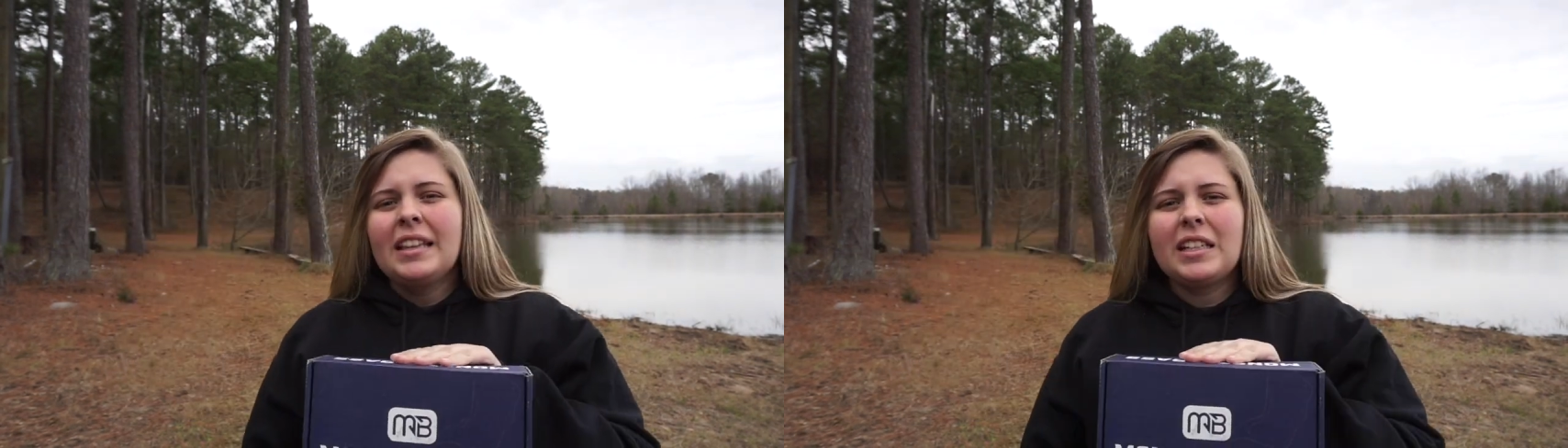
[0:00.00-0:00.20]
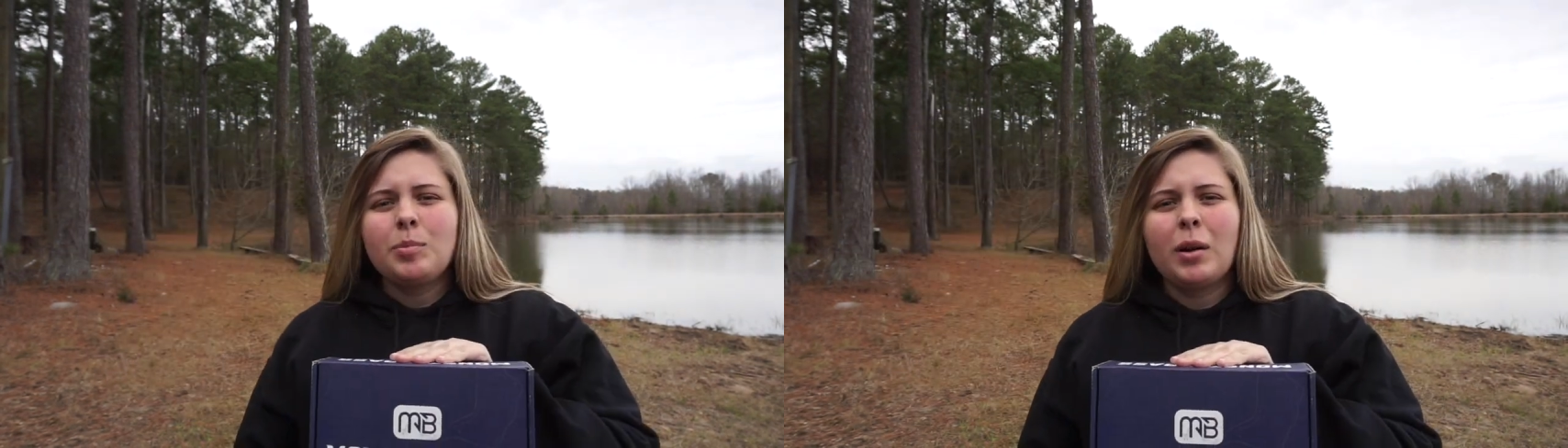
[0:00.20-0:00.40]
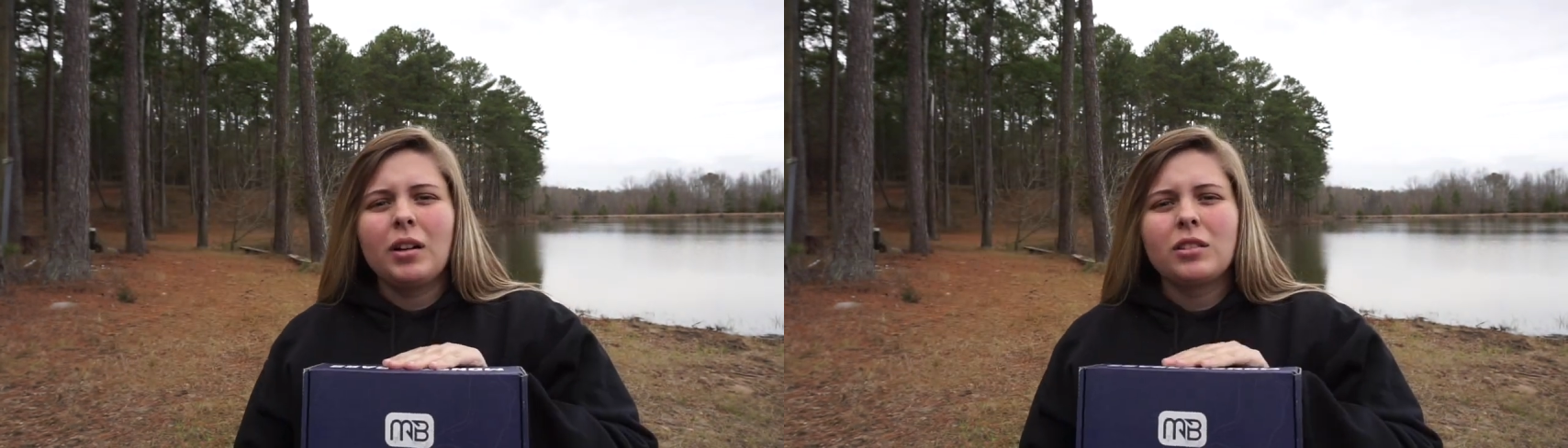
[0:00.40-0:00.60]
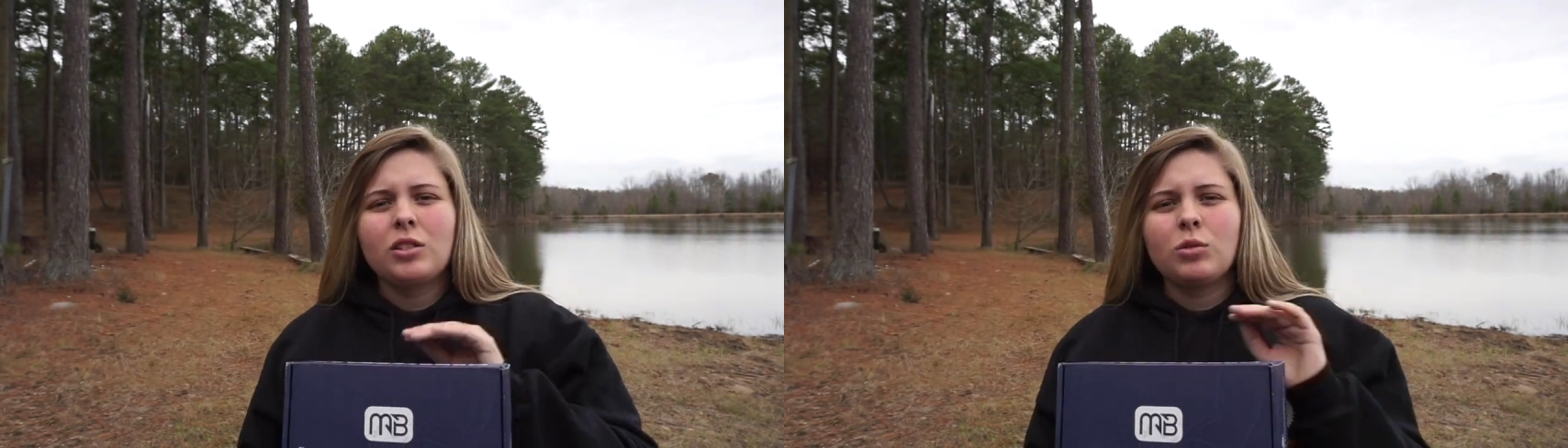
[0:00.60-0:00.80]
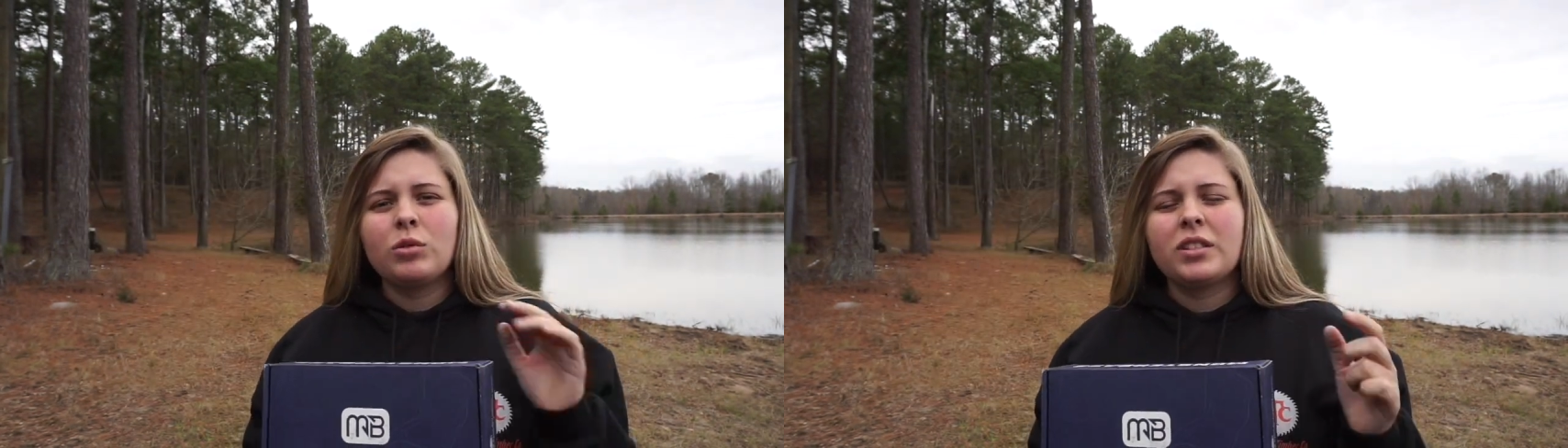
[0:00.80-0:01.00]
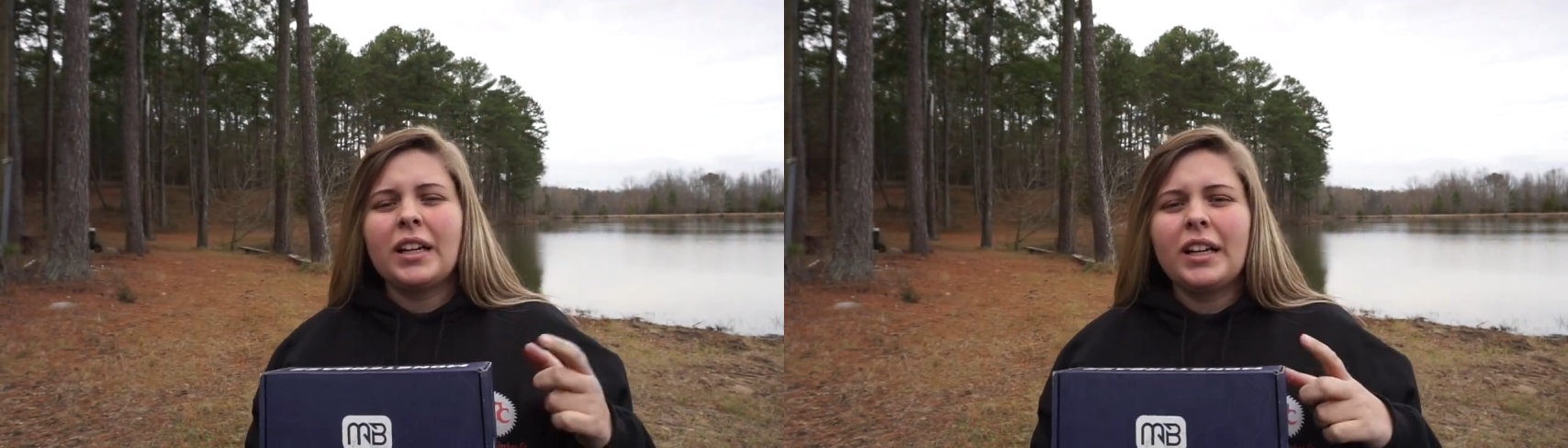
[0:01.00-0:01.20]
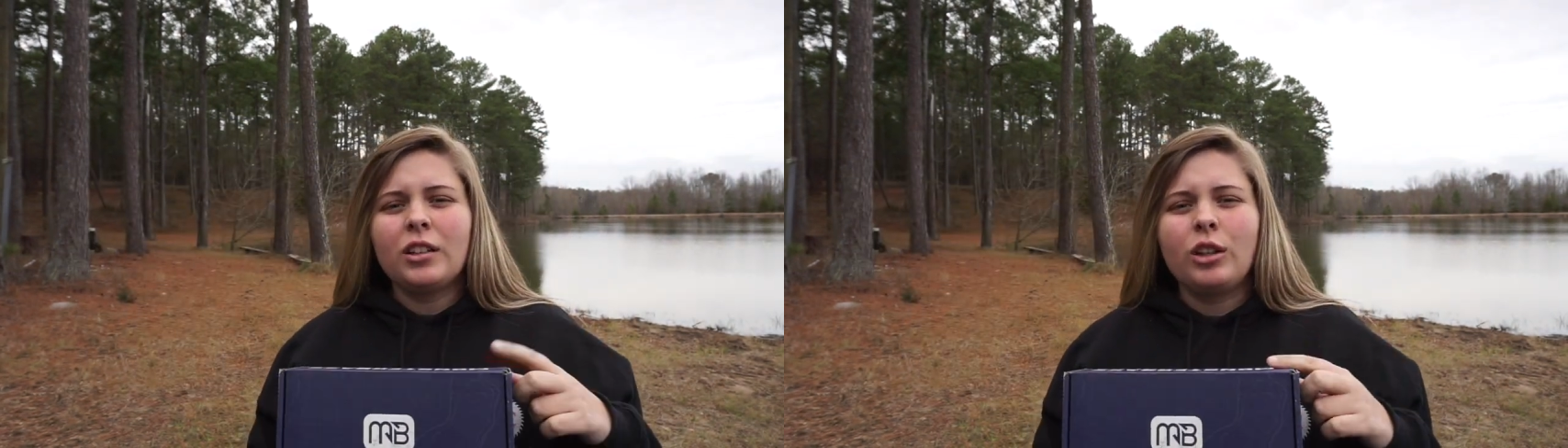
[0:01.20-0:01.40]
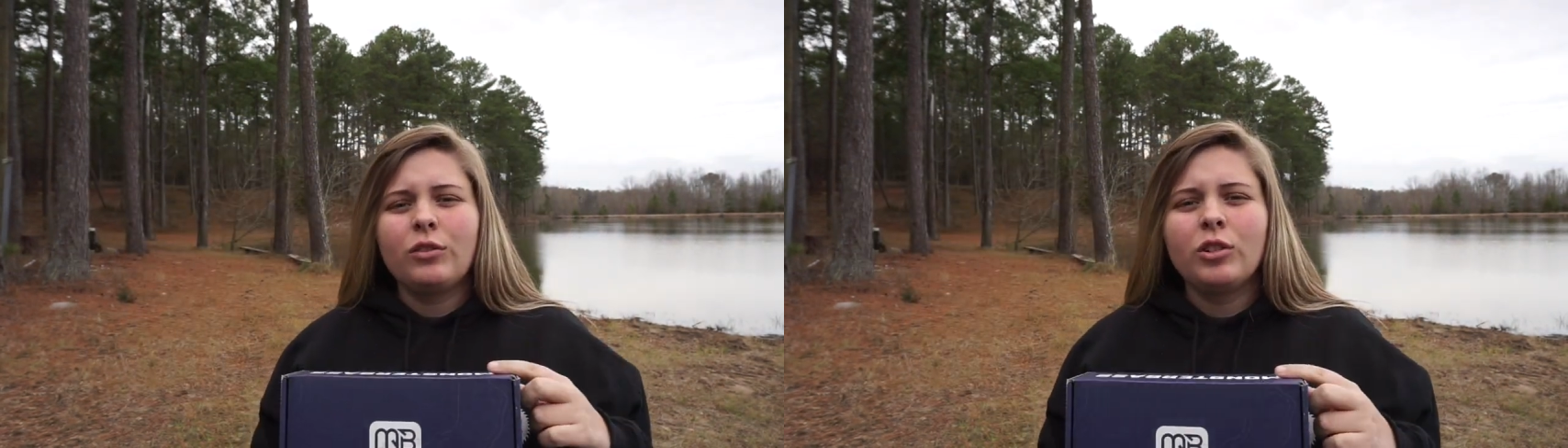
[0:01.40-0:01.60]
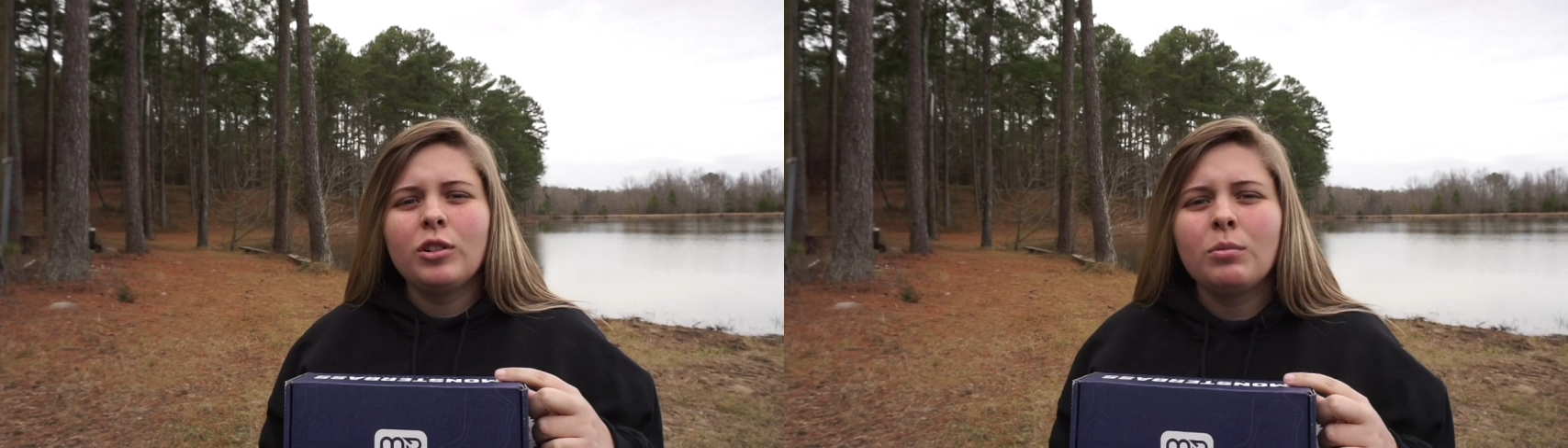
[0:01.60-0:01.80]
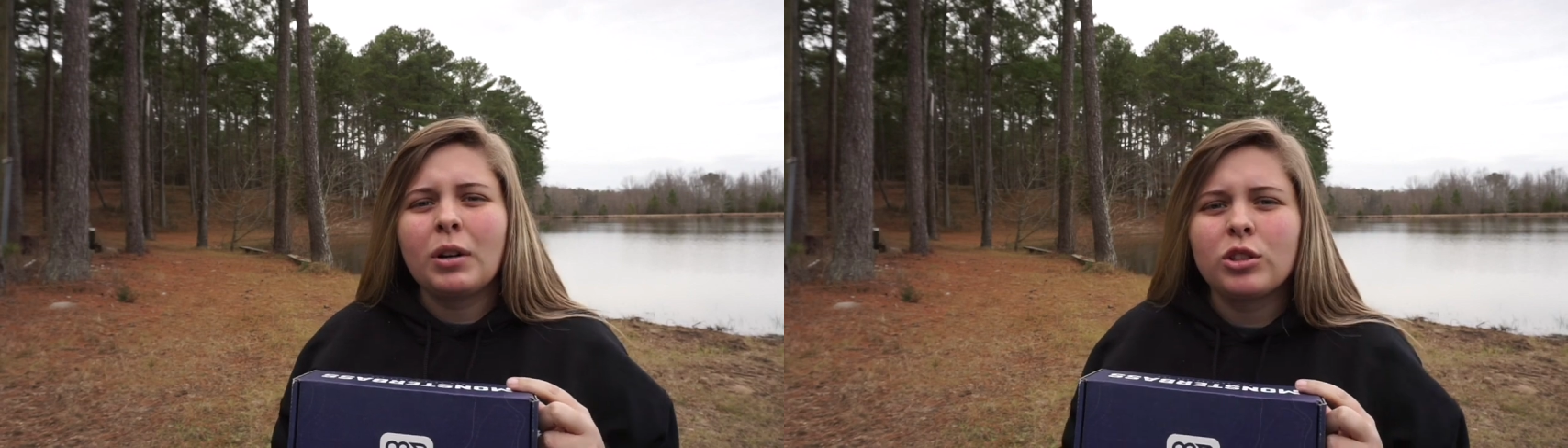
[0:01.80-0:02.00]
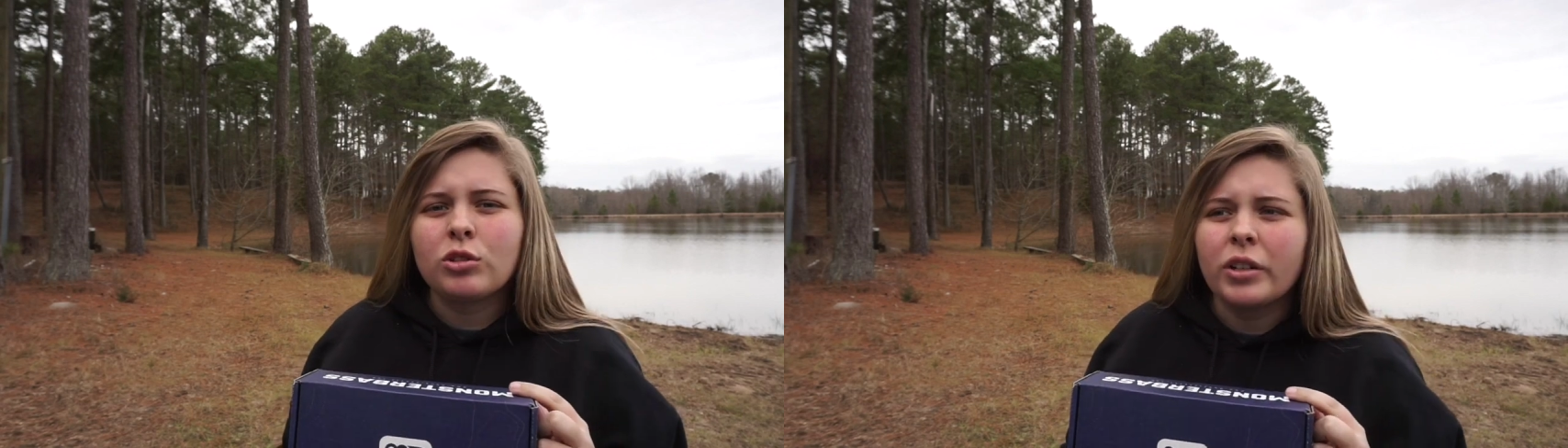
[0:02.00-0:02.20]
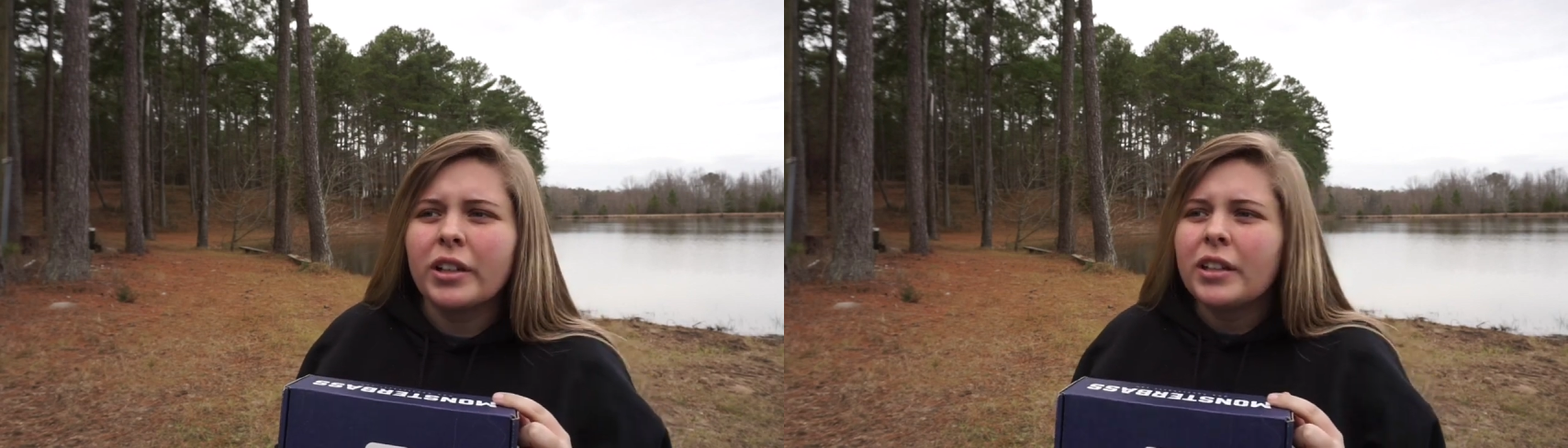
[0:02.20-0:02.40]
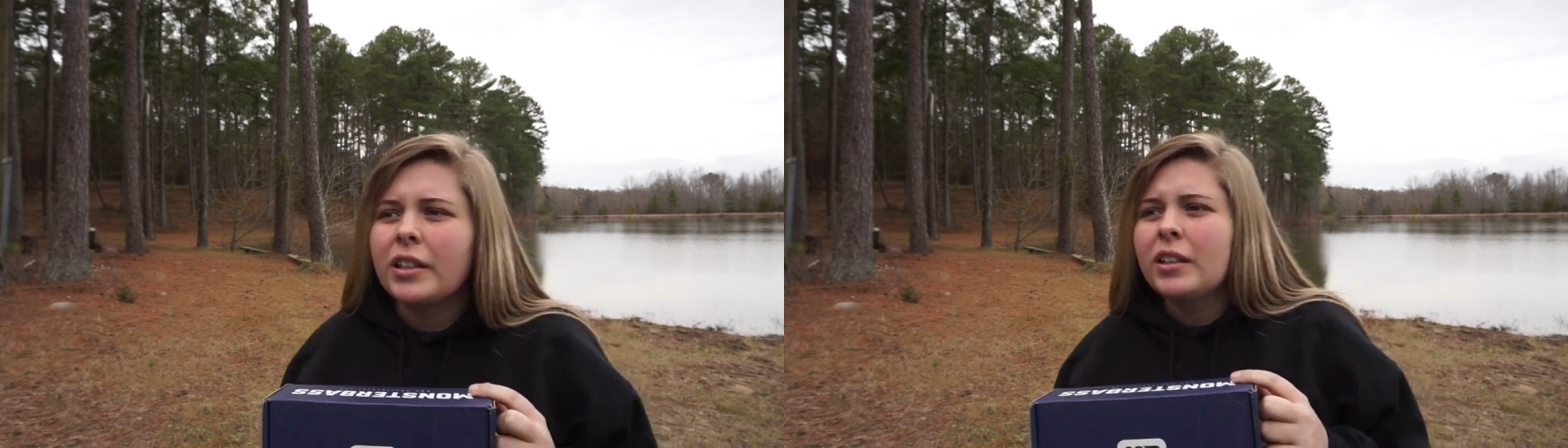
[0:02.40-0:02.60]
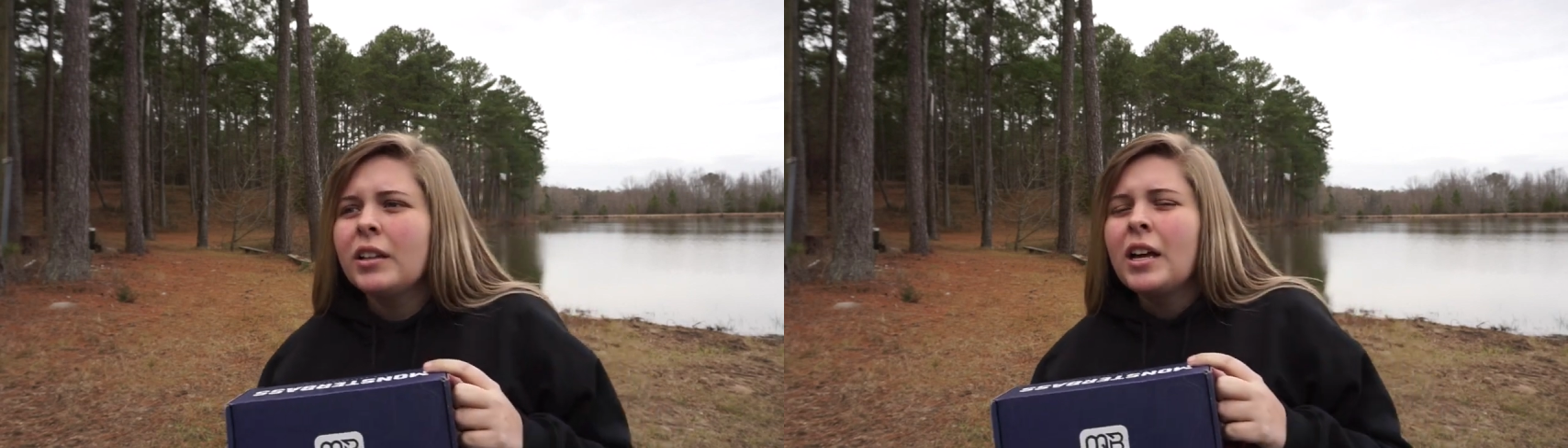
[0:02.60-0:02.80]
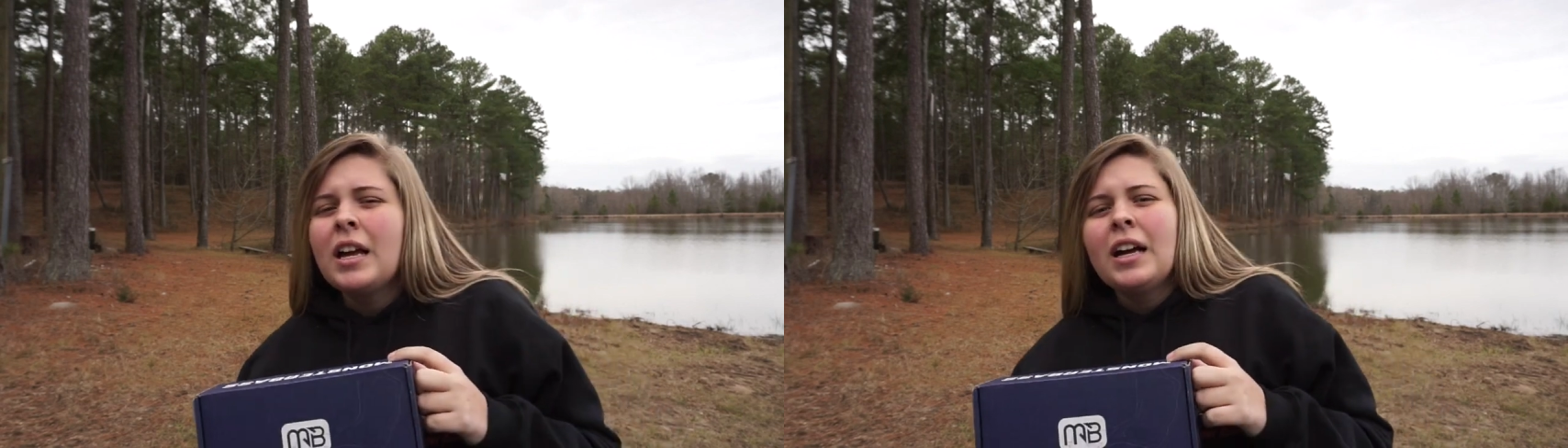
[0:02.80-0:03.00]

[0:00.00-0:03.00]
This box was taken over by Strike King.